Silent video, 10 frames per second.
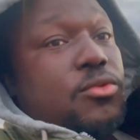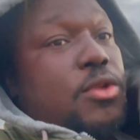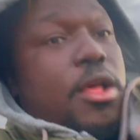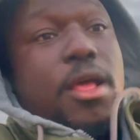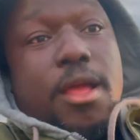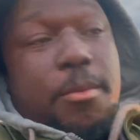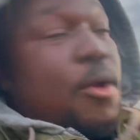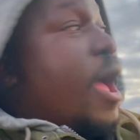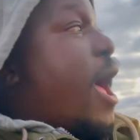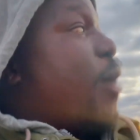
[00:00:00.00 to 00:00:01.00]
Nah,
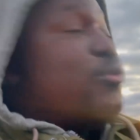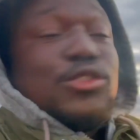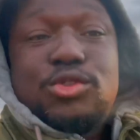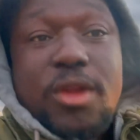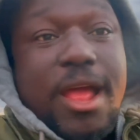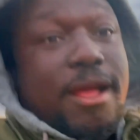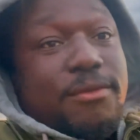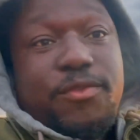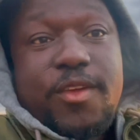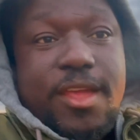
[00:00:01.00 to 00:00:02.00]
but I will
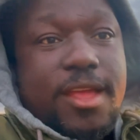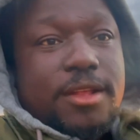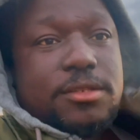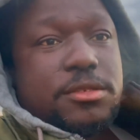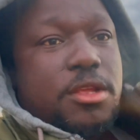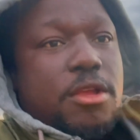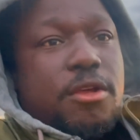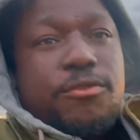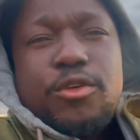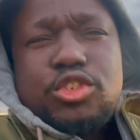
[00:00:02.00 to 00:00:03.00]
drive fast
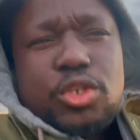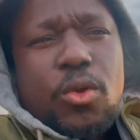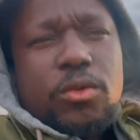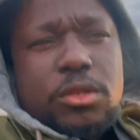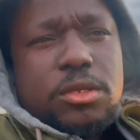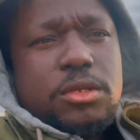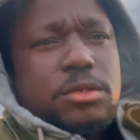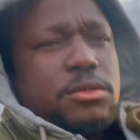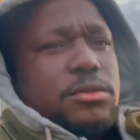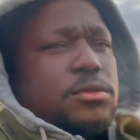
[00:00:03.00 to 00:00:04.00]
for
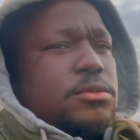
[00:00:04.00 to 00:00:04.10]
Jolene,